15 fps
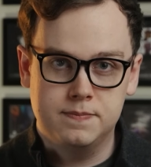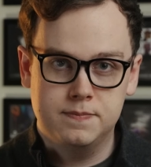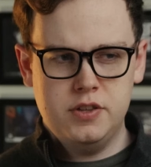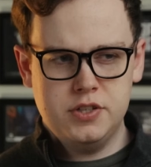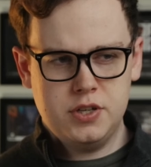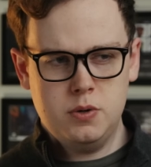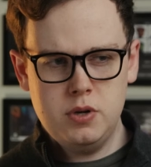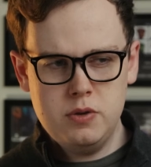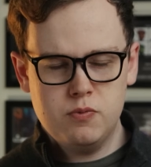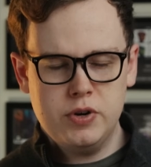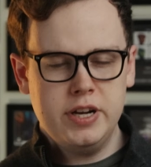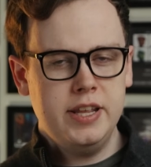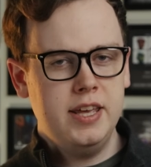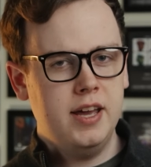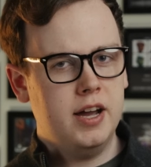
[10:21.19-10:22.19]
There's only
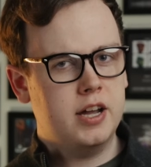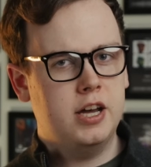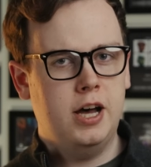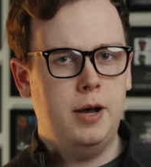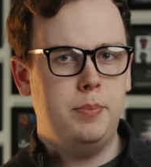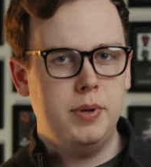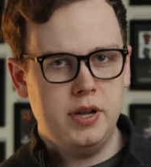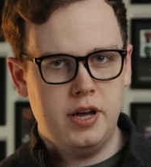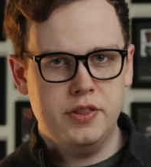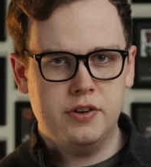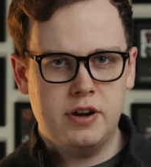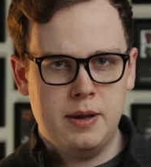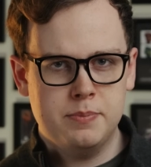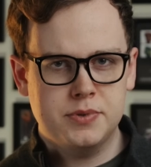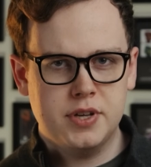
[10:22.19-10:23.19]
really a couple
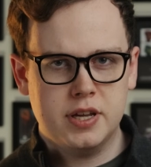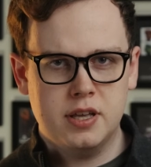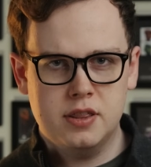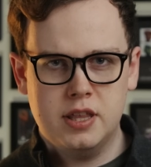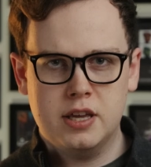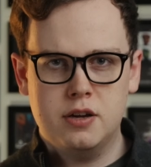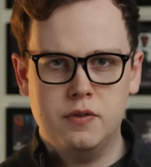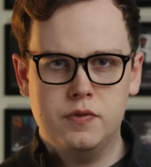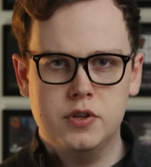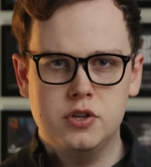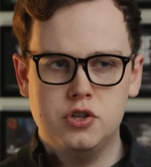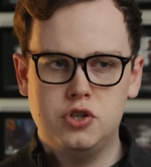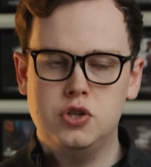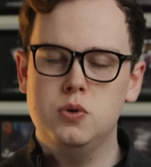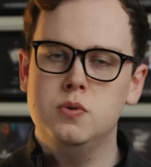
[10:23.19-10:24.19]
other amps I can think of
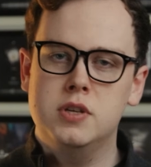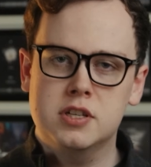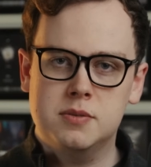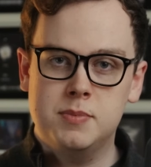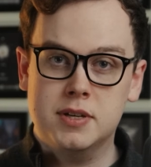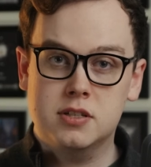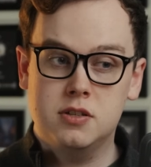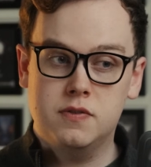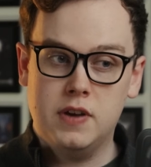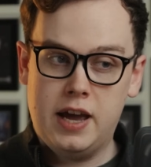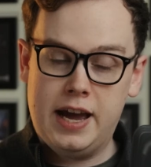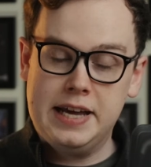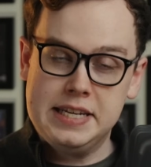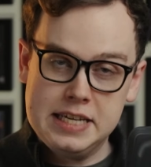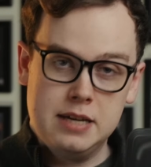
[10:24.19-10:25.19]
that do this mix of
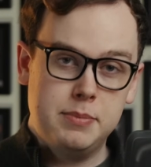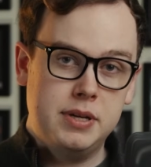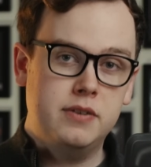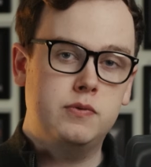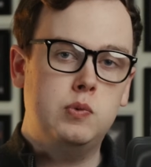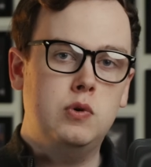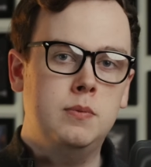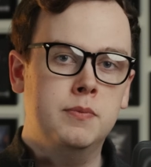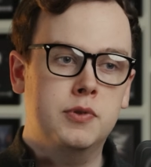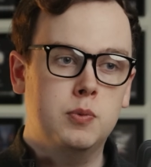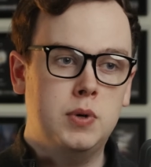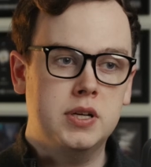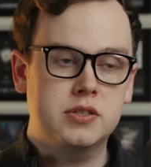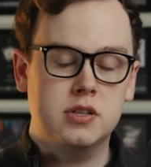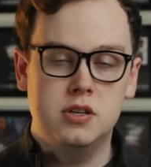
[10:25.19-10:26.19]
adding a bit of warmth
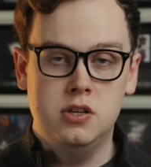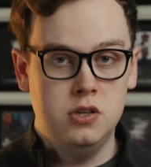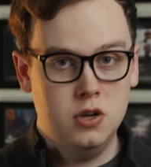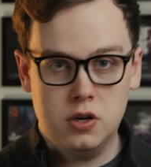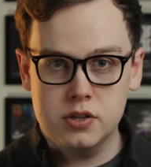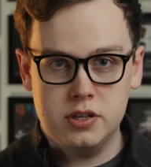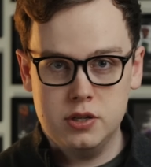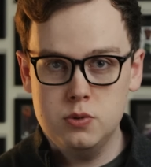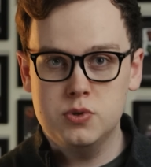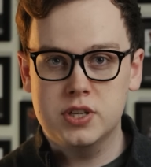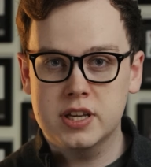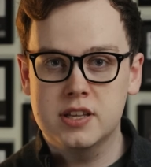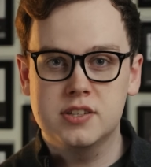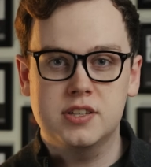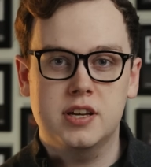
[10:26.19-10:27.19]
whilst not
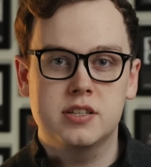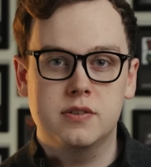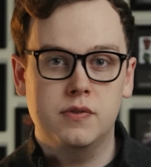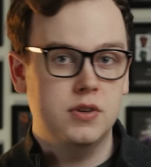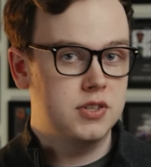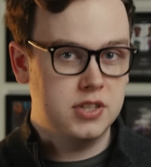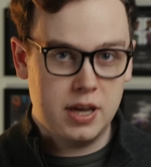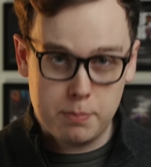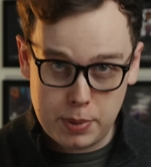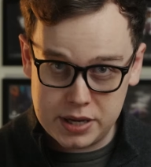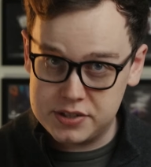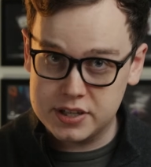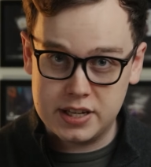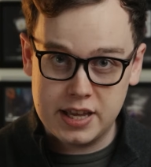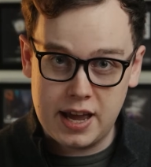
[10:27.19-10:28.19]
losing incisiveness
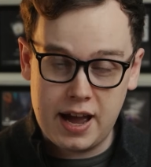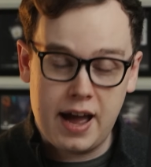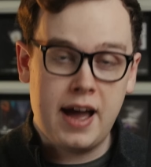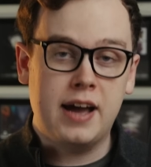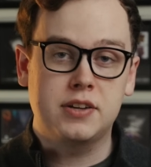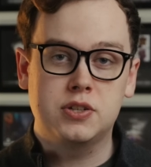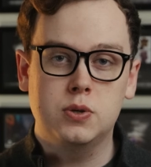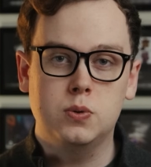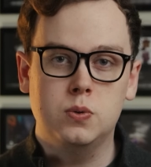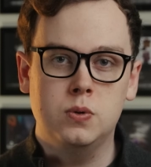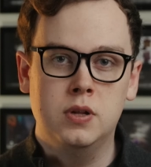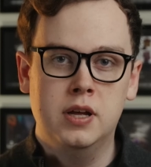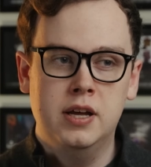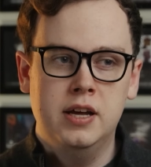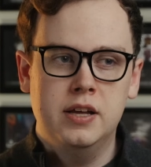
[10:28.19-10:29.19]
basically at
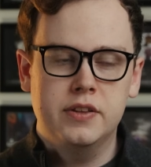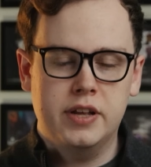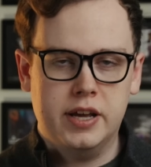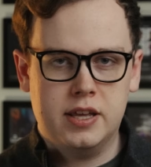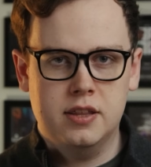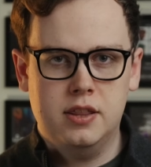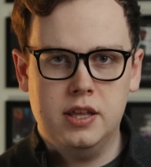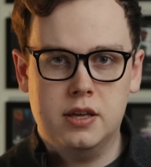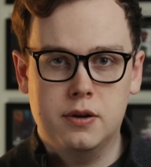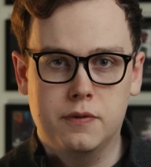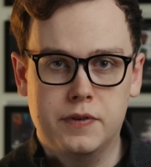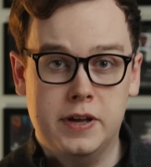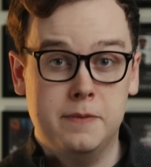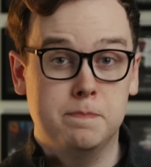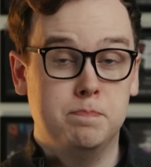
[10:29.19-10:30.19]
all that I can think
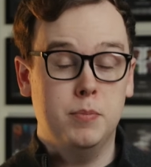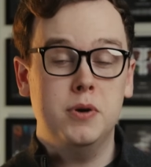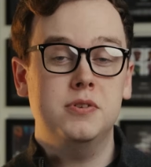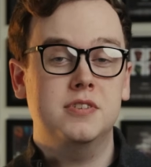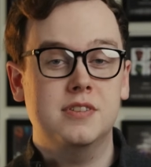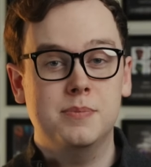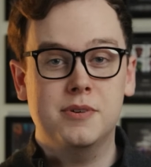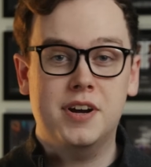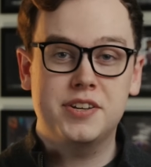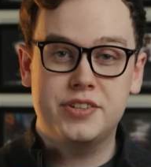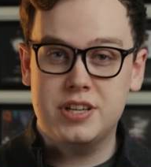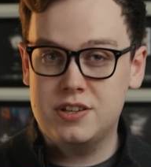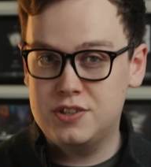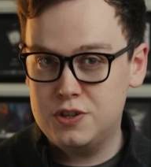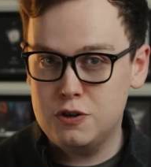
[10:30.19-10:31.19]
of, and most of them are
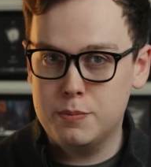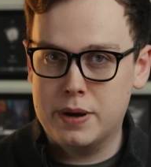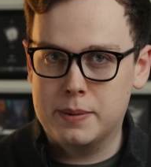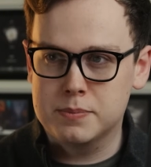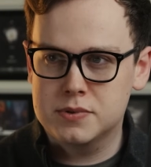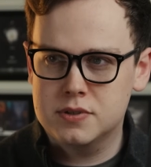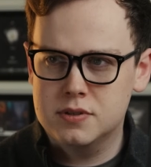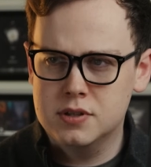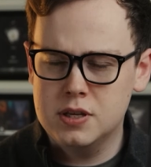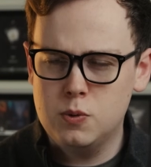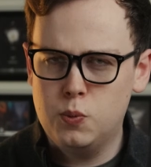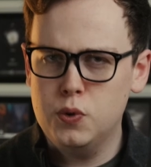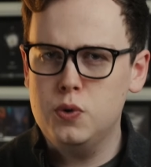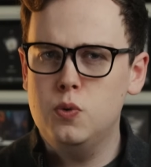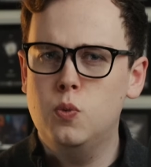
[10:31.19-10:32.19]
actually tube amps. The
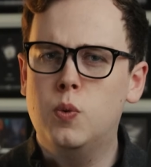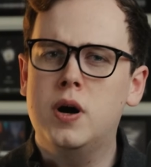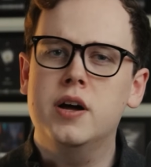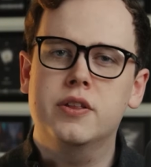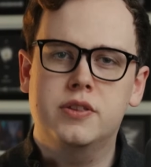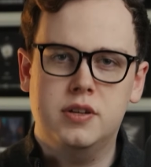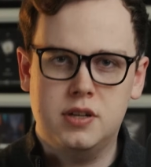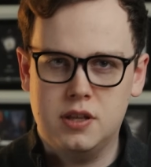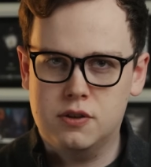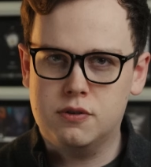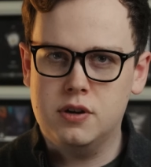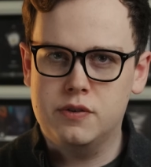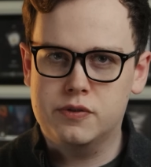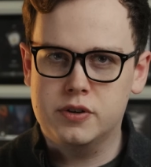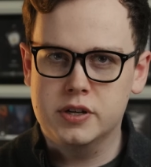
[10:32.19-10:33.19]
Woo
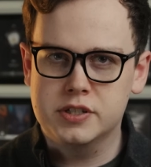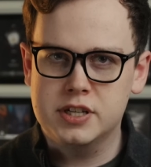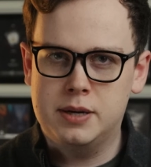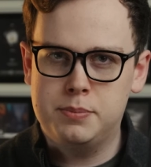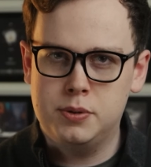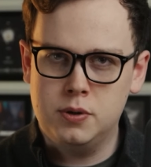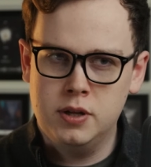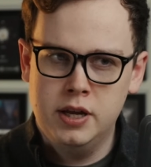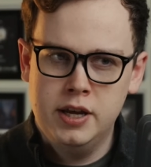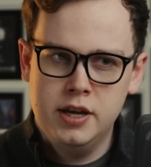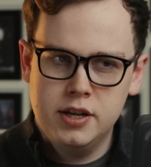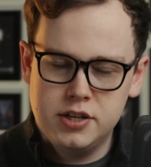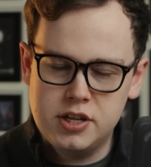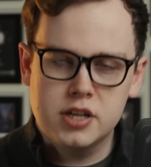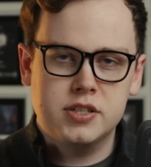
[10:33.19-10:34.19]
WA33, for example,
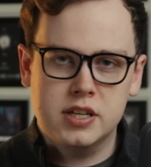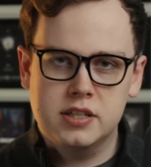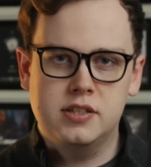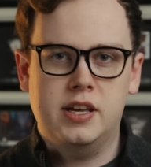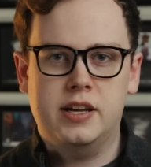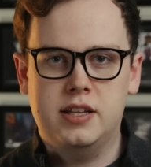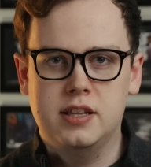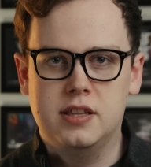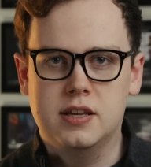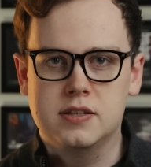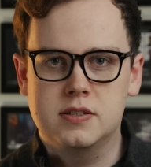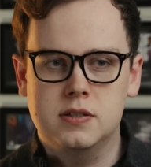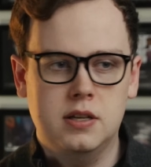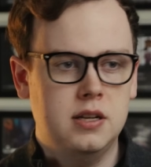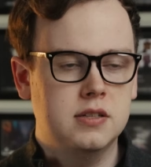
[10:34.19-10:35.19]
does exactly
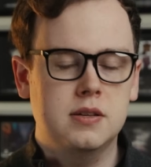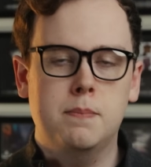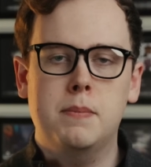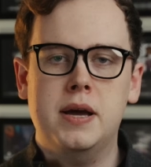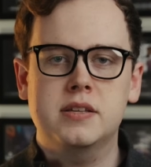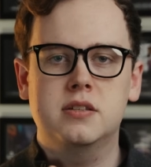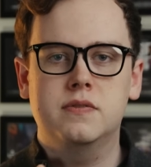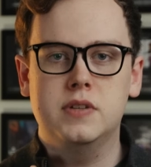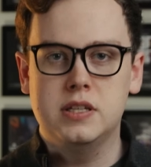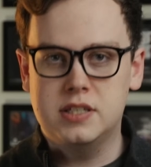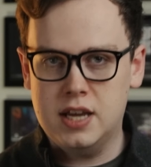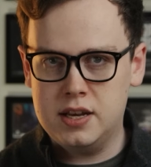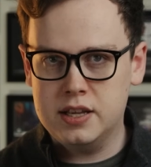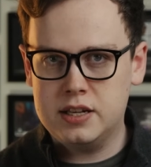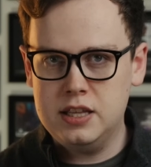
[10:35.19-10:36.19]
this. It is a massively
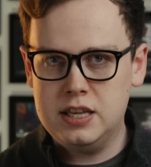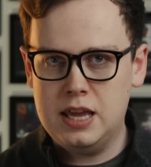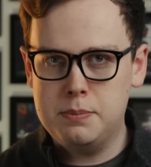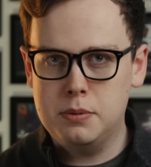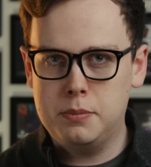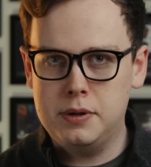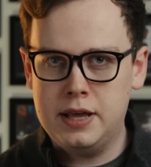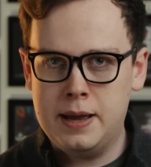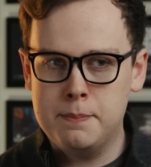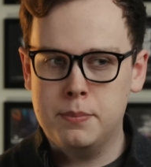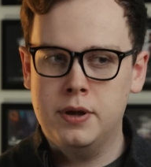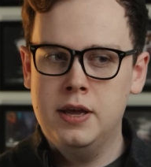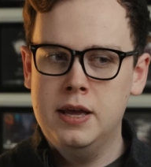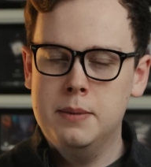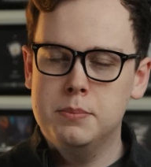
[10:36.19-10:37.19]
technically capable amp,
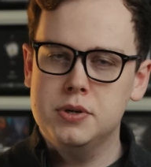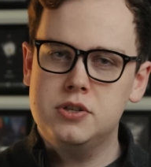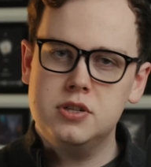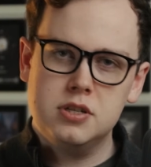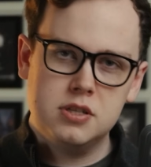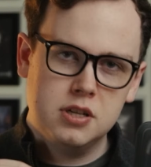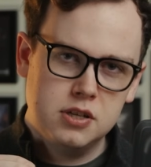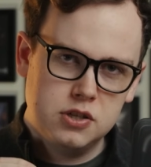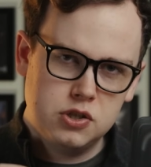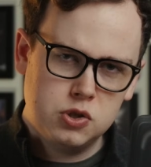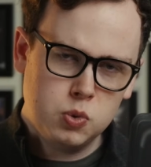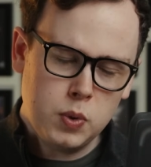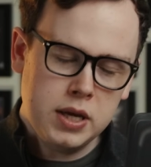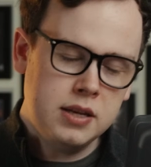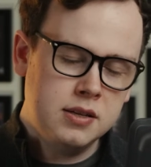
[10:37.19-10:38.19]
but just
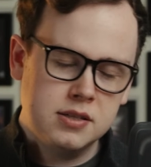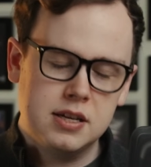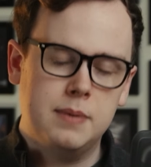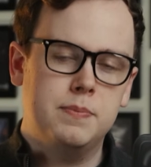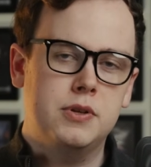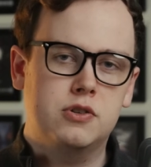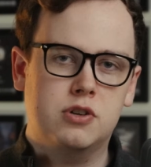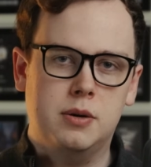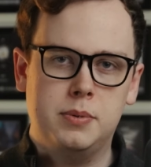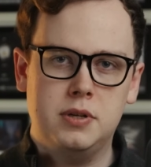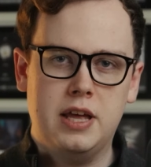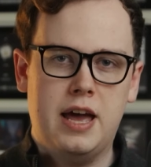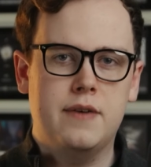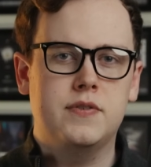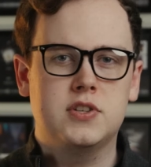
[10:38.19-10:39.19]
sweetens up the
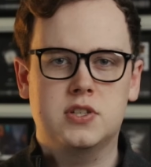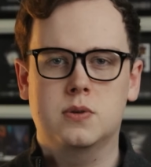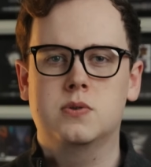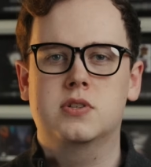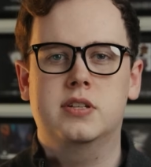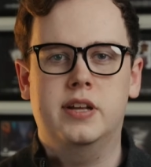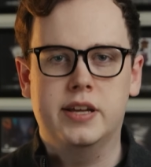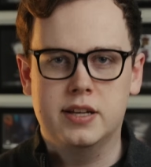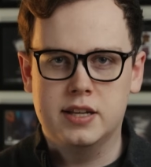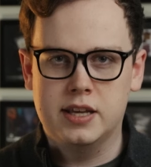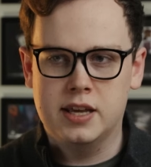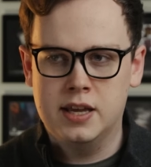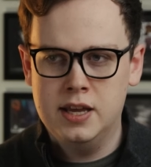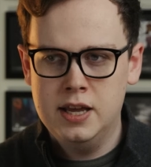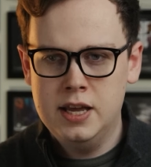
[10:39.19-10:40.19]
treble ever so slightly.
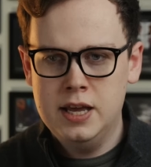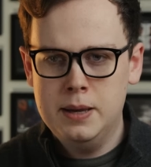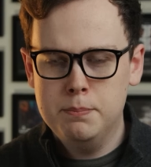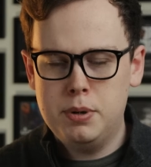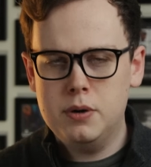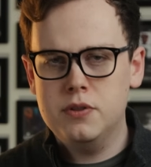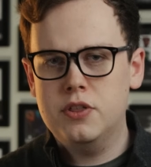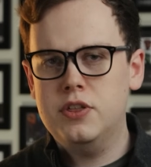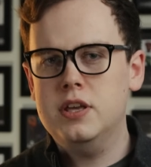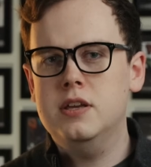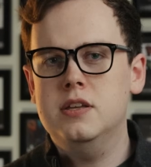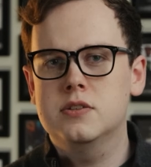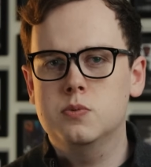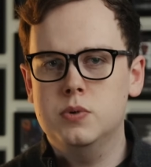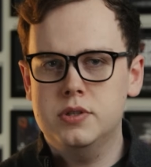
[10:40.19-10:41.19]
But the thing
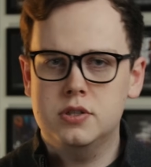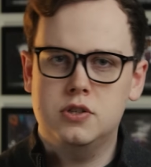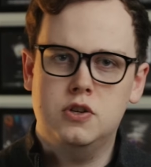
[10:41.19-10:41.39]
is, with